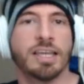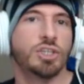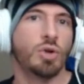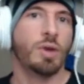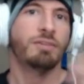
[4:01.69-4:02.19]
Like
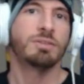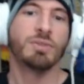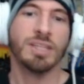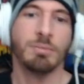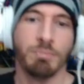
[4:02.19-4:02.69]
you don't have to
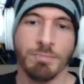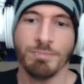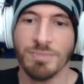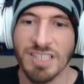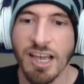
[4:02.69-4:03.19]
really
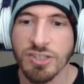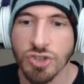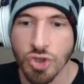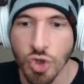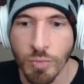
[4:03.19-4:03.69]

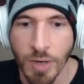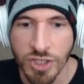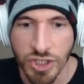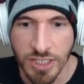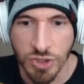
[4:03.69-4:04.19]
test too
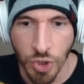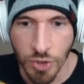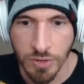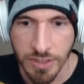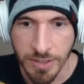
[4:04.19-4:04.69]
much
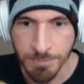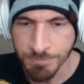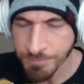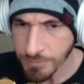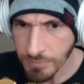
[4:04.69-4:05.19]
internally
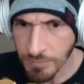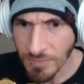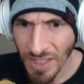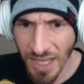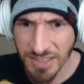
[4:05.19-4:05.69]

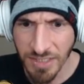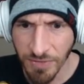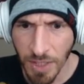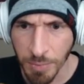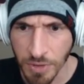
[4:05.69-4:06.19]
as a
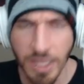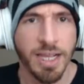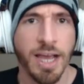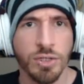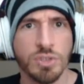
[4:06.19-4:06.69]
developer.
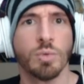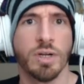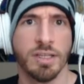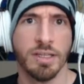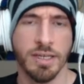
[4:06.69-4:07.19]
Like I used to
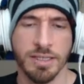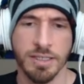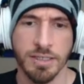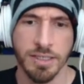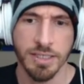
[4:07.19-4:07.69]
work in the in
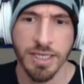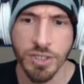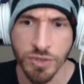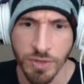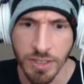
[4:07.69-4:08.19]
the in the
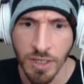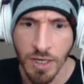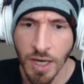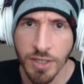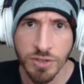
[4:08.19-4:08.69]
industry.
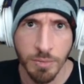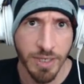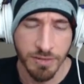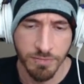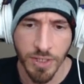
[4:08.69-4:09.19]
I used to
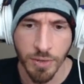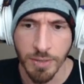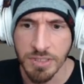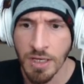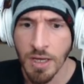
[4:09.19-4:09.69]
make video
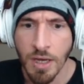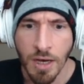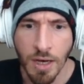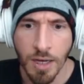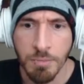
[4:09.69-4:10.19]
games.
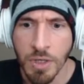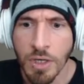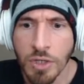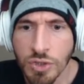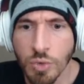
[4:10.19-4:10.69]
Um,
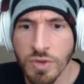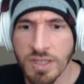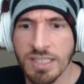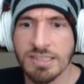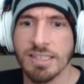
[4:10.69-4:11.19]
so
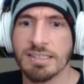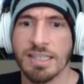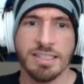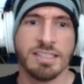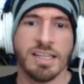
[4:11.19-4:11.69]
these things
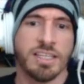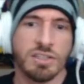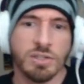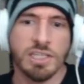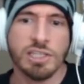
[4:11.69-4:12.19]
like this, like
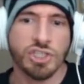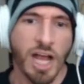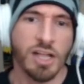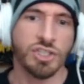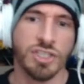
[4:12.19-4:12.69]
little
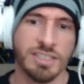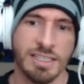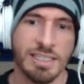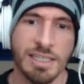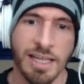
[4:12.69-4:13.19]
challenges
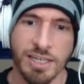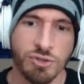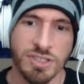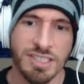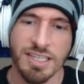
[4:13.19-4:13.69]
and little
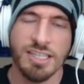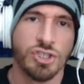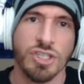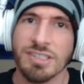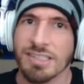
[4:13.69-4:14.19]
extra skins, it's
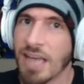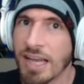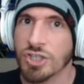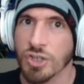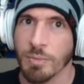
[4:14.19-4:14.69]
just a
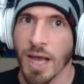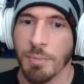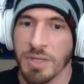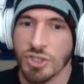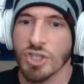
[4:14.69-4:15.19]
texture
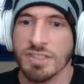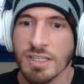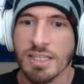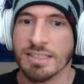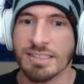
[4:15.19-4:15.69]
map. It's just a
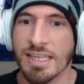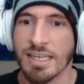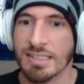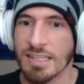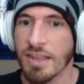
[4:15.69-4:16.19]
little
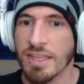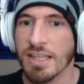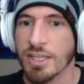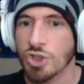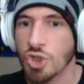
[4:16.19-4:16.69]
skin. It's nothing
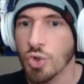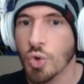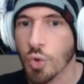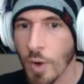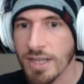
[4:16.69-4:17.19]
like too
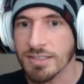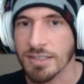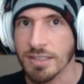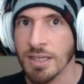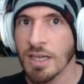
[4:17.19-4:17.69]

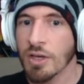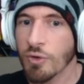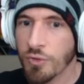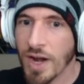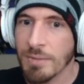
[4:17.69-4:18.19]
crazy. The
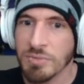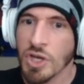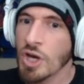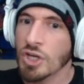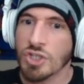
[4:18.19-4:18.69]
frames,
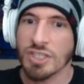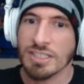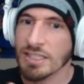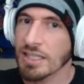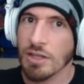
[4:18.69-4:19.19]

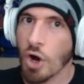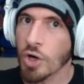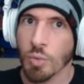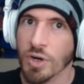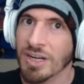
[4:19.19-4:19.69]
just little
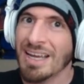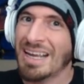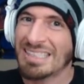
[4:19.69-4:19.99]
artwork.